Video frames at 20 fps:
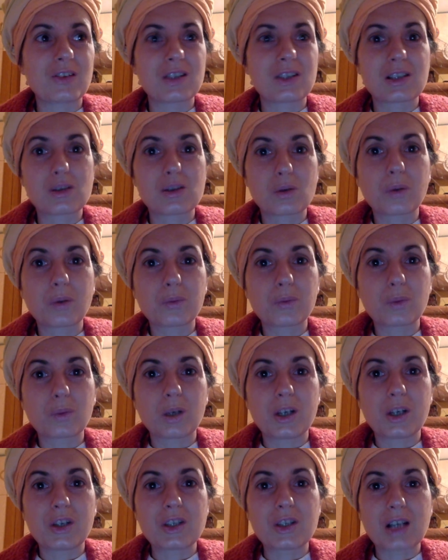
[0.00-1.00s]
The software
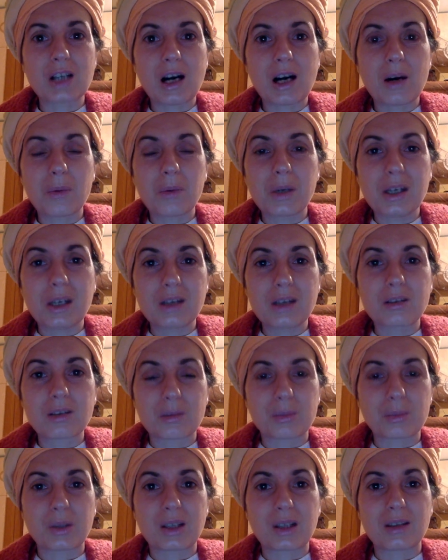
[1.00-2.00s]
is how we
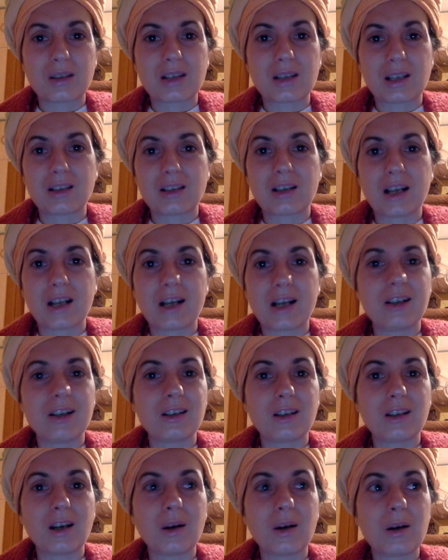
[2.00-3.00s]
interpret that
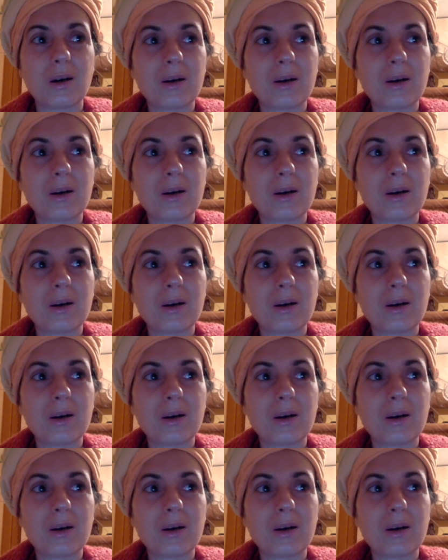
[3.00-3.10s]
reality,